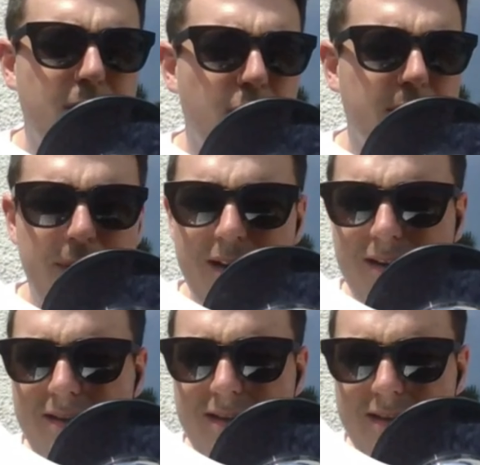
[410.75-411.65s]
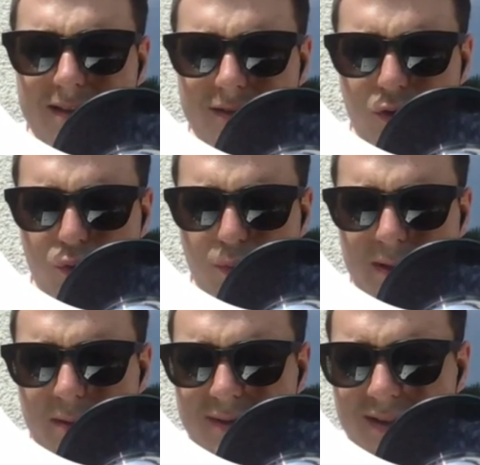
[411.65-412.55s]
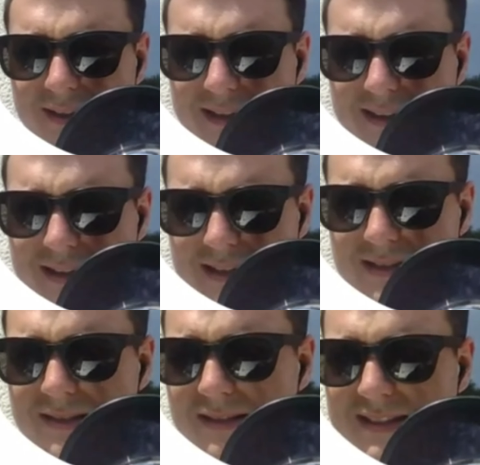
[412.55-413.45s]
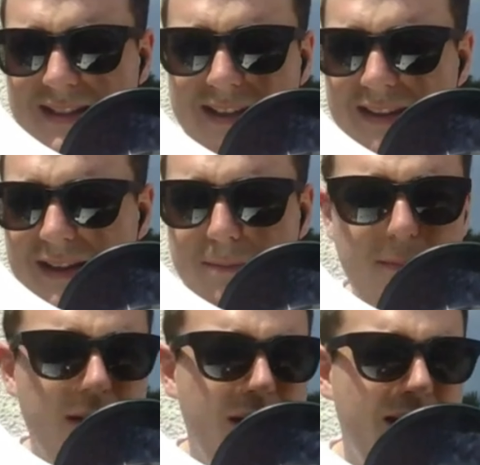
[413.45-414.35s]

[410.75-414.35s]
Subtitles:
We appear to be able to link these, to tick them.